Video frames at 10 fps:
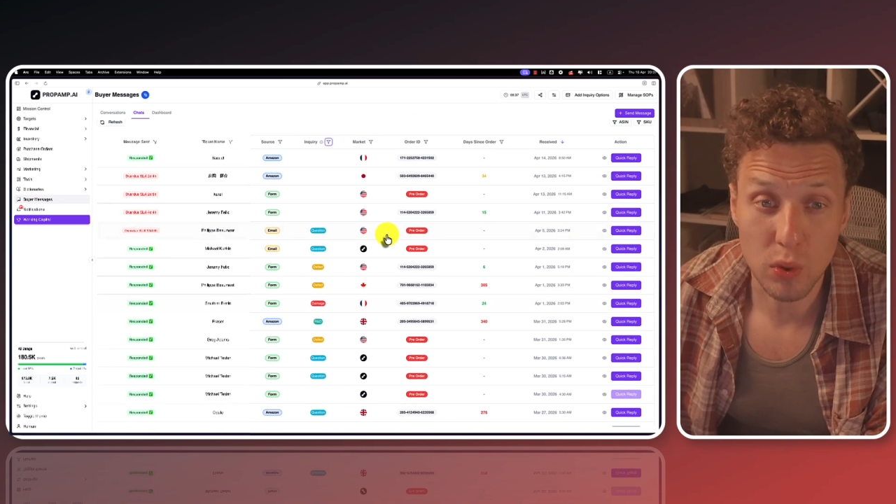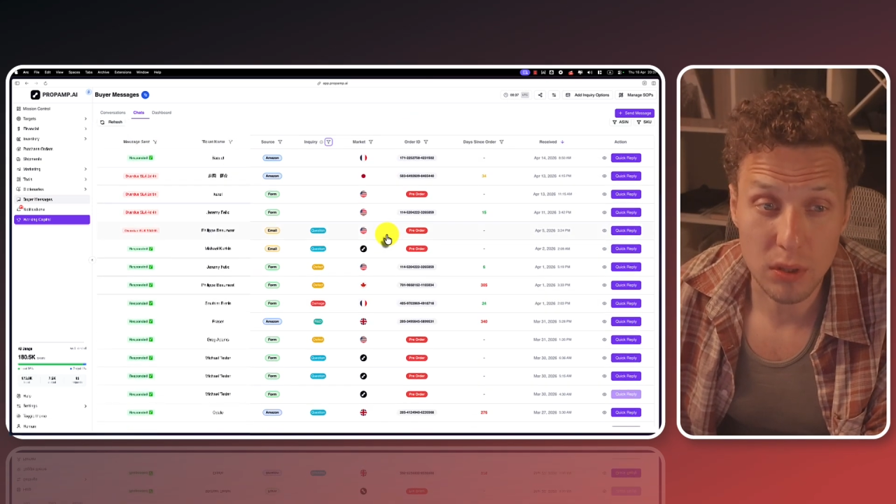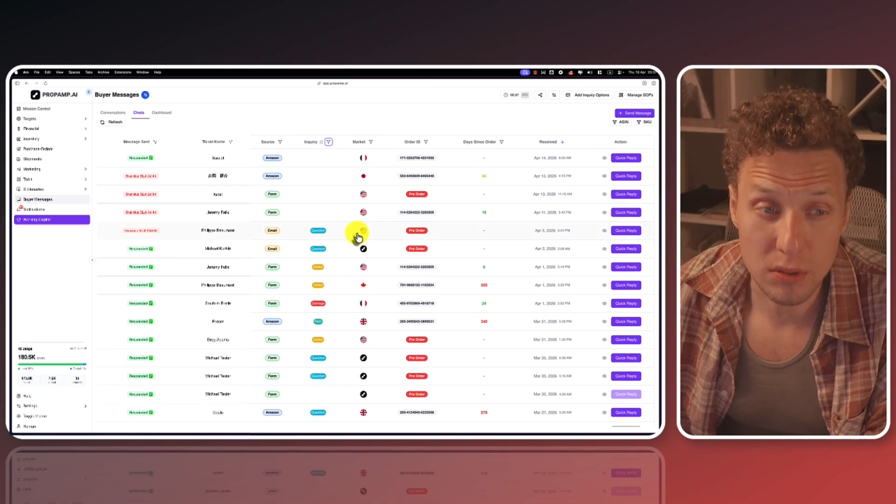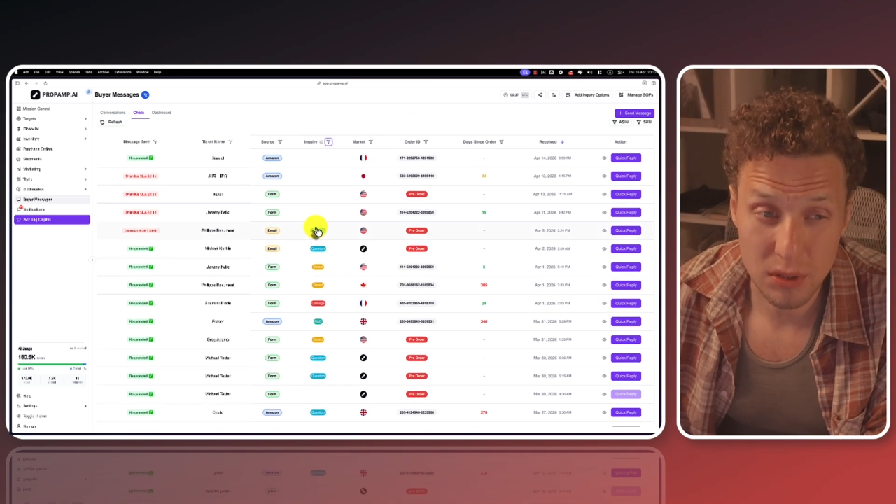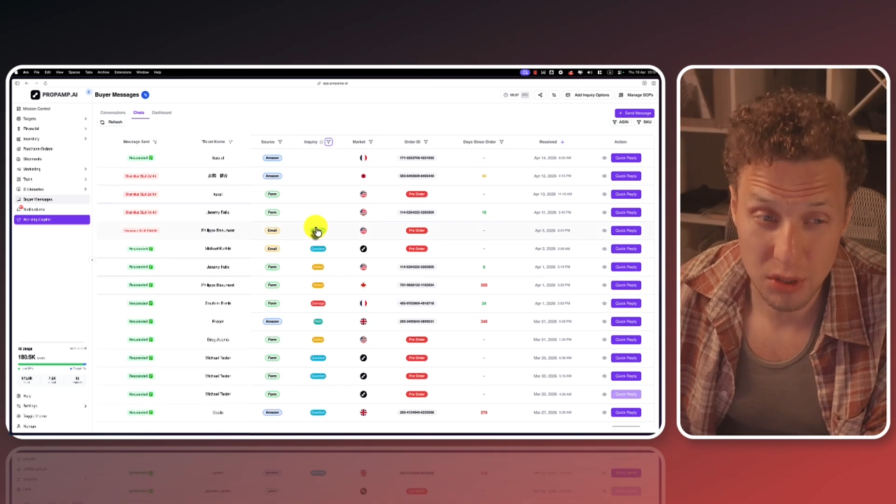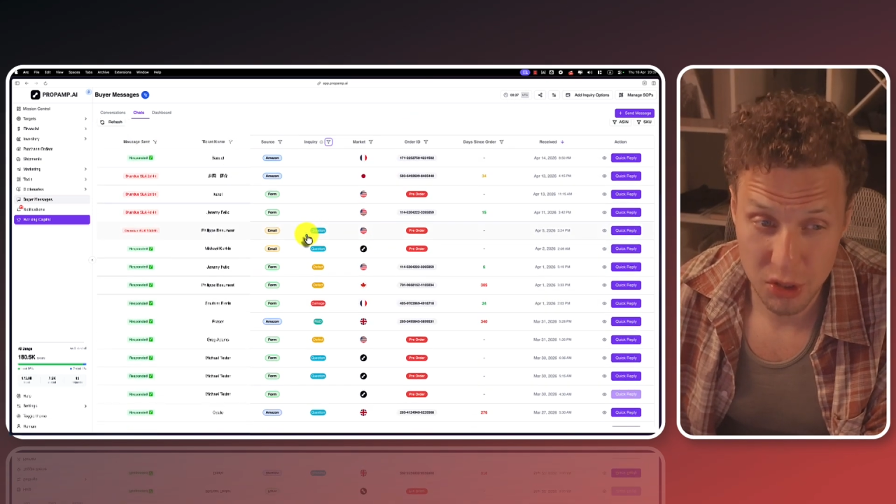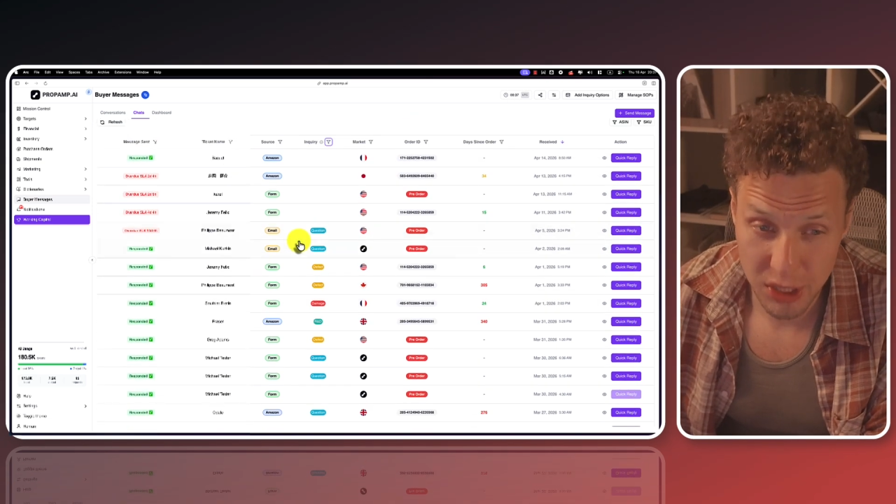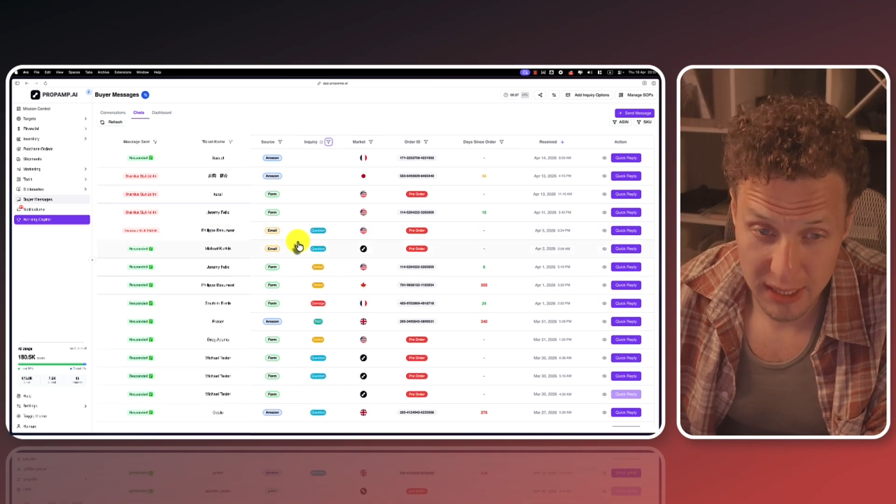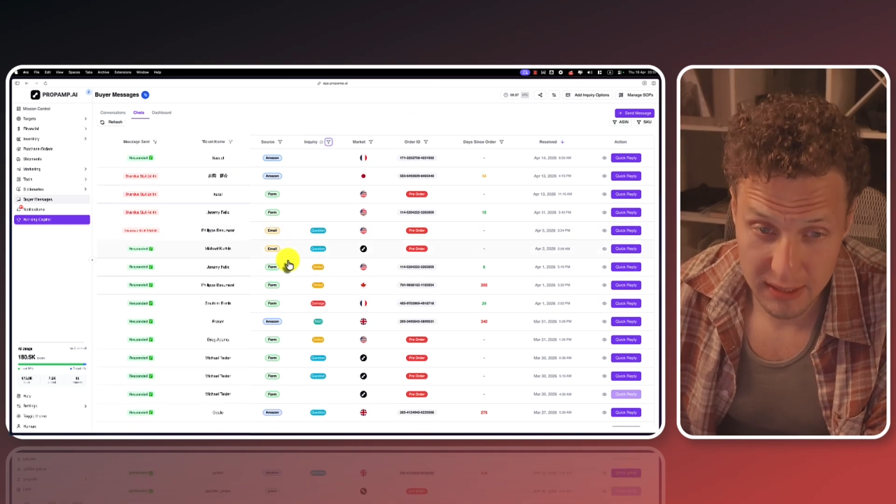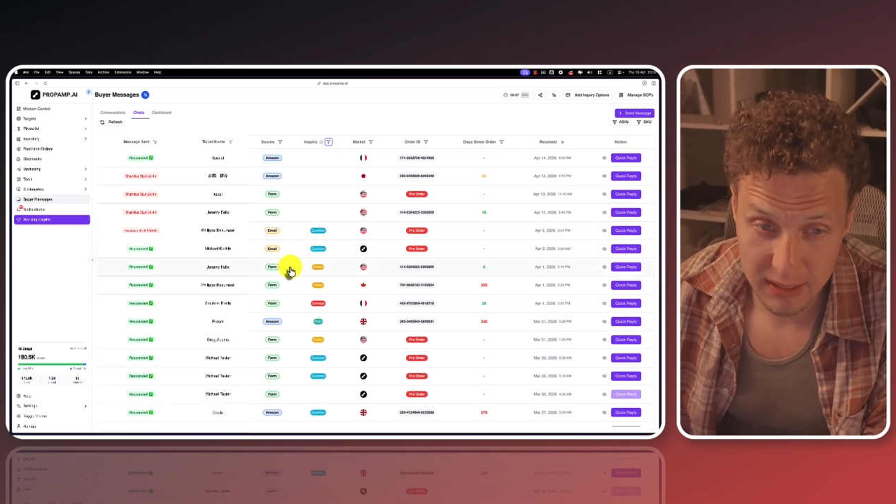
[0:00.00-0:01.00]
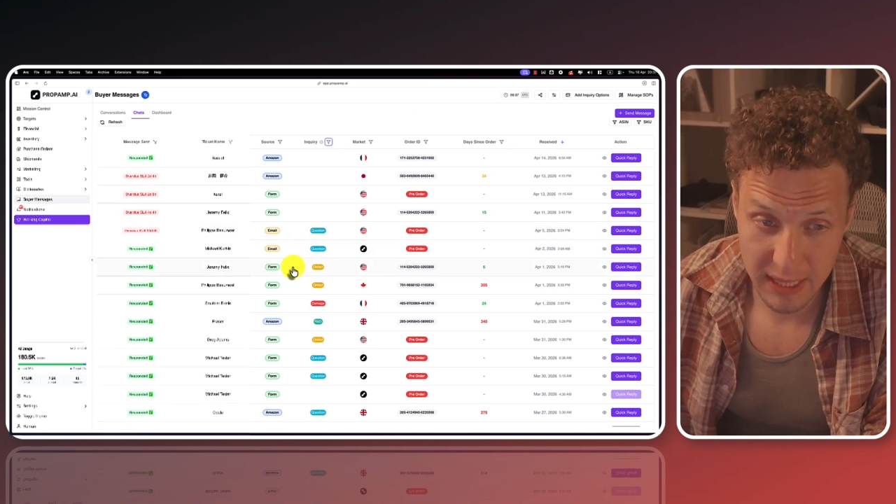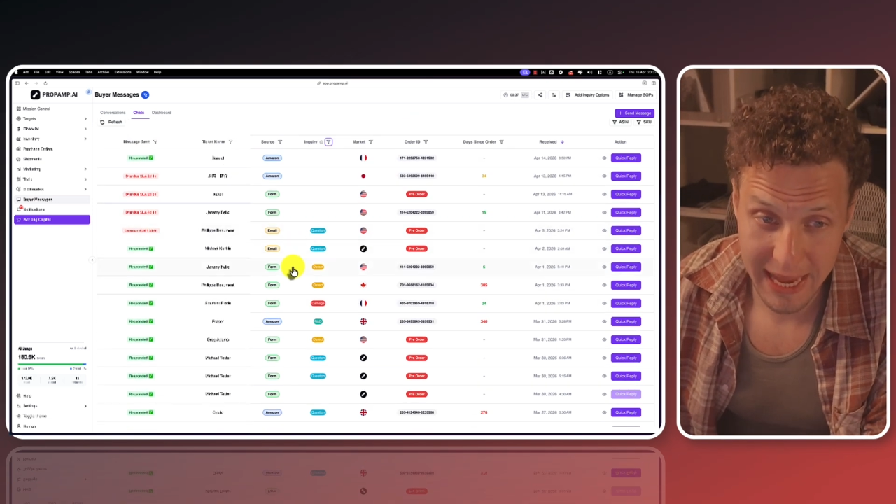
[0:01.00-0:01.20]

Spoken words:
will suggest